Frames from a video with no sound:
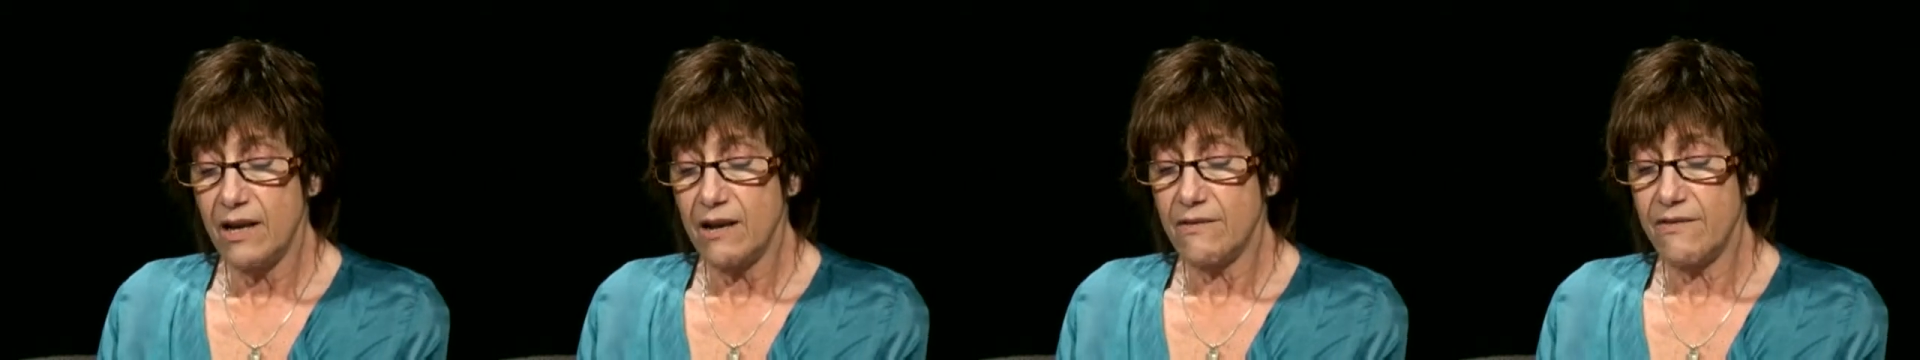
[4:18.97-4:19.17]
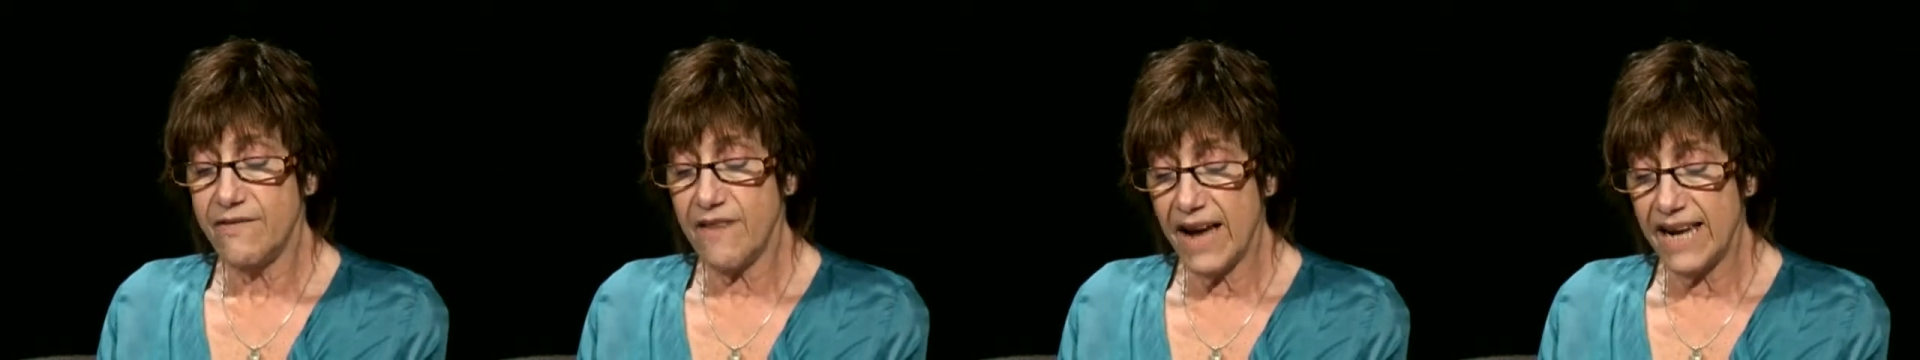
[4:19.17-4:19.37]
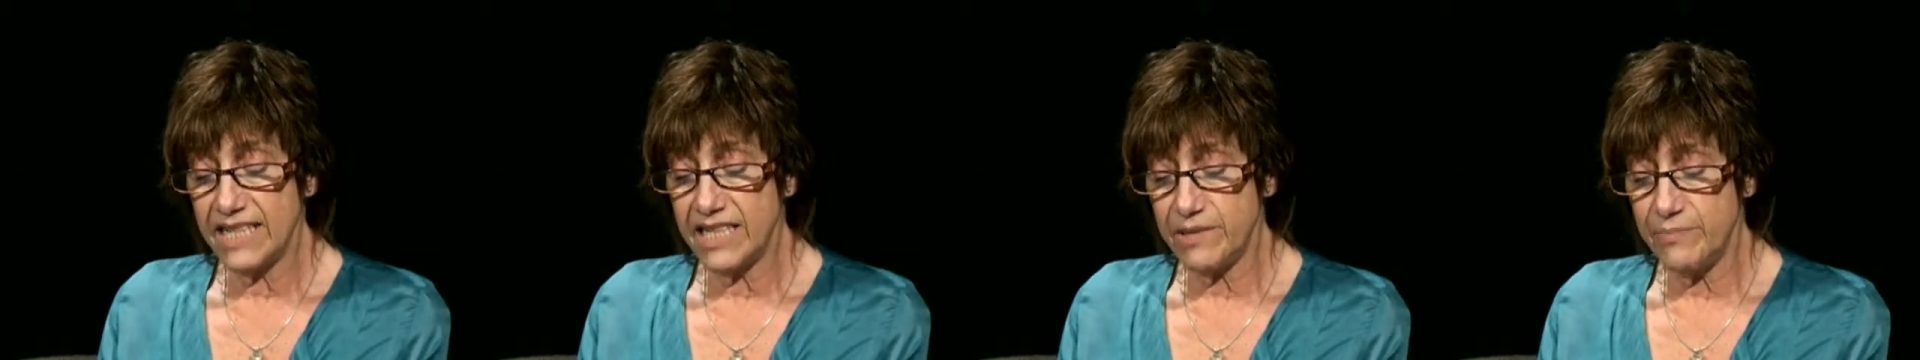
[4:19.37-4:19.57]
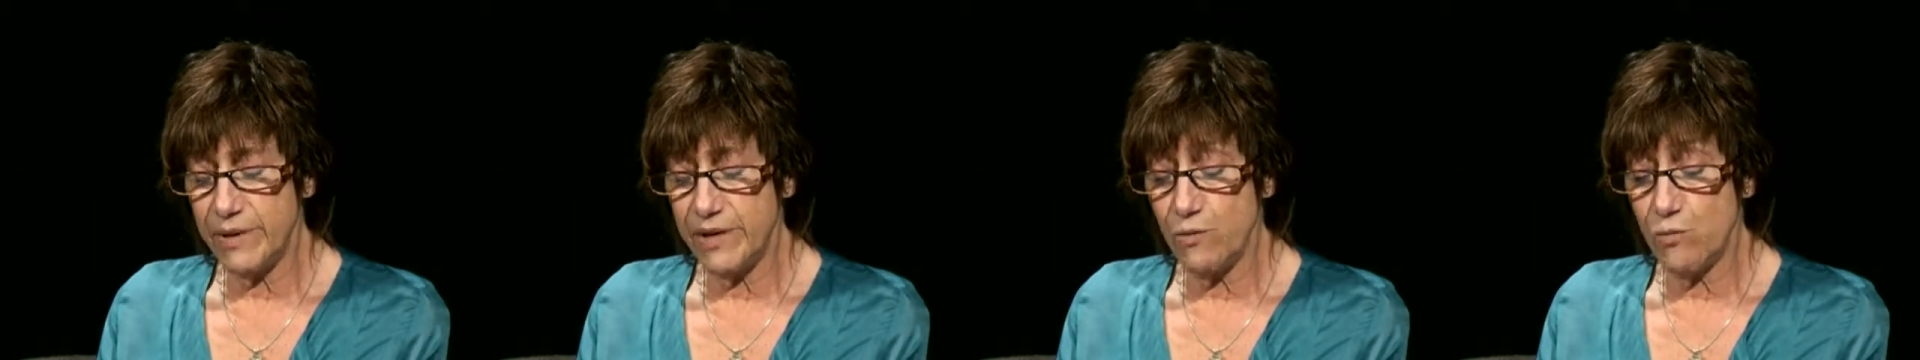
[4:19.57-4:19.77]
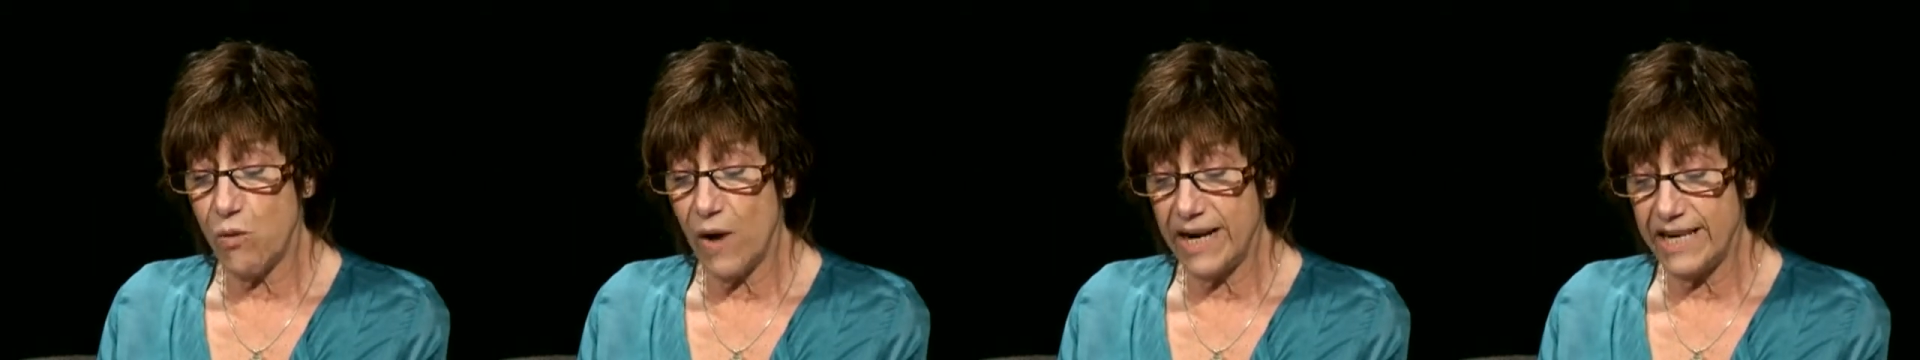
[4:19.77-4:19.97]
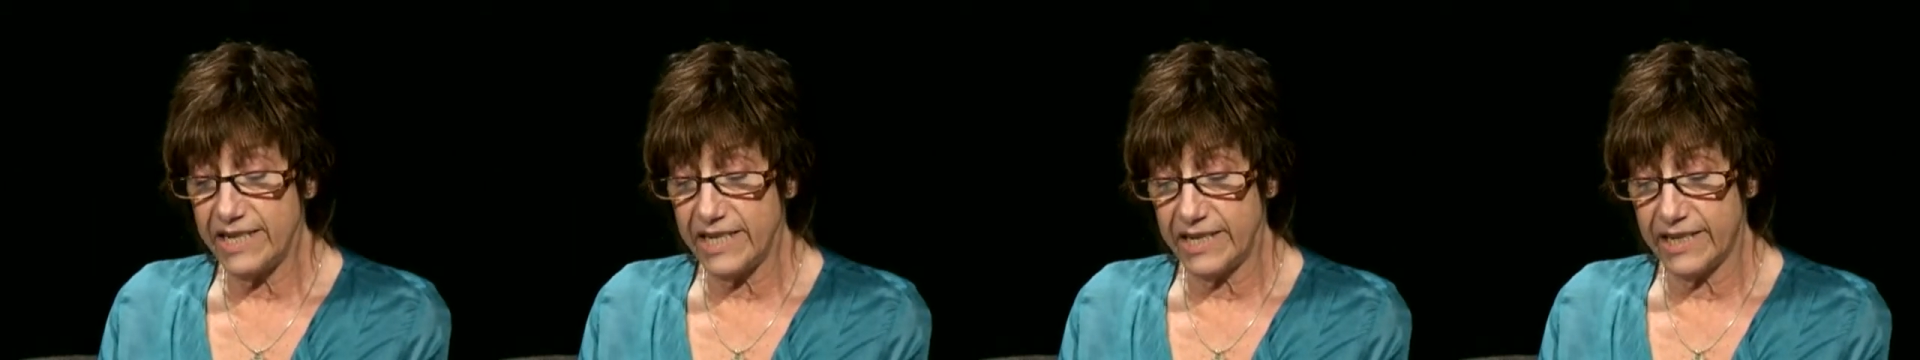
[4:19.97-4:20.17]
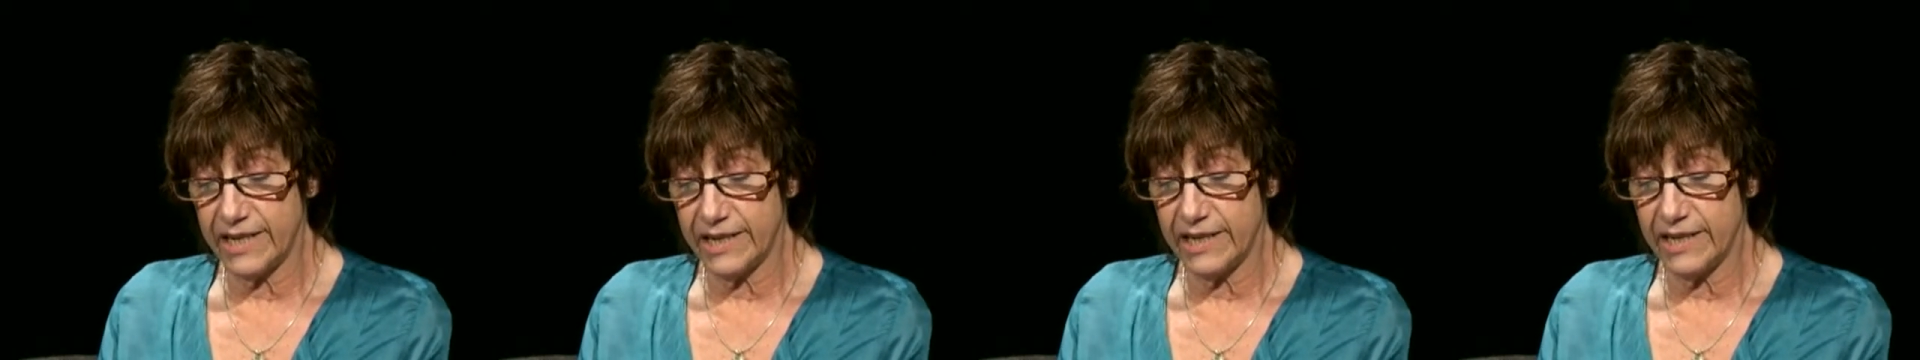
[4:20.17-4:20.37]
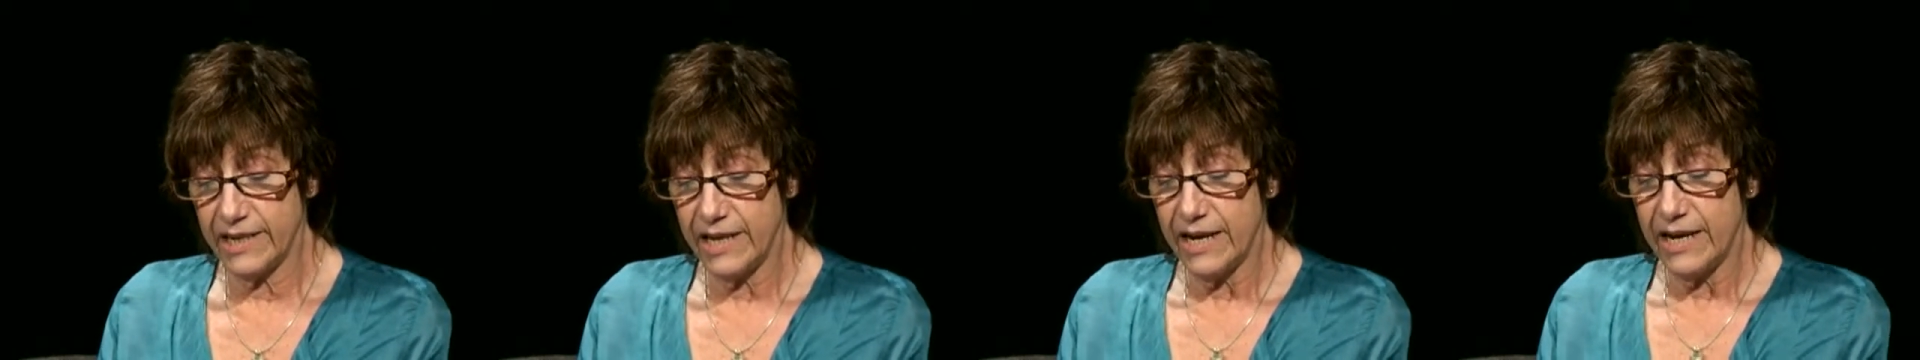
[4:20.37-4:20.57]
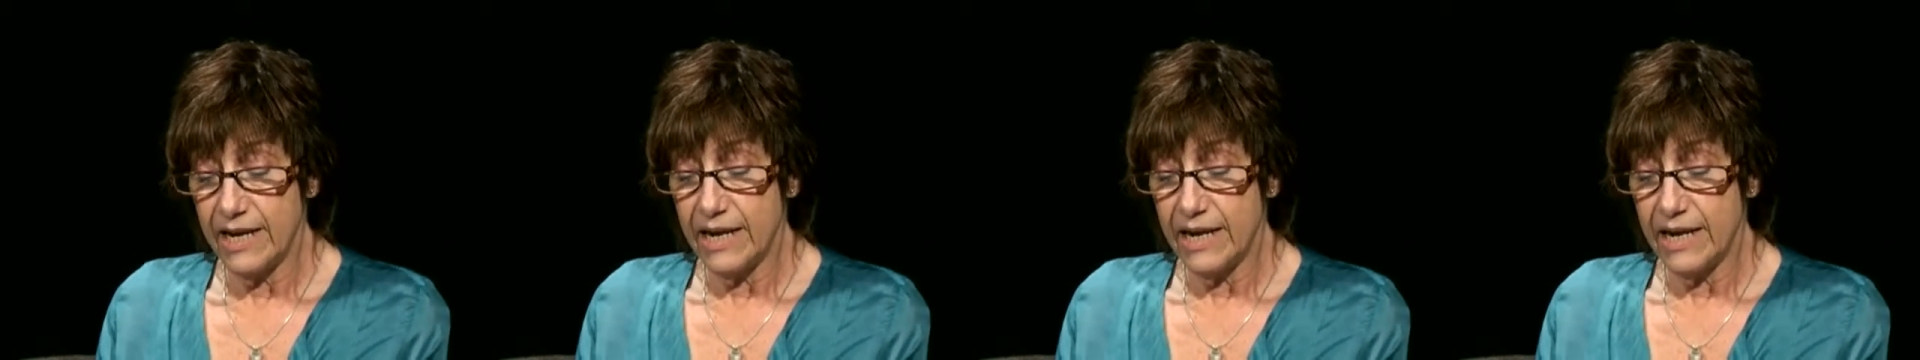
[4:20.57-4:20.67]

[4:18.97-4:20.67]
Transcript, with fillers: finds me wasted,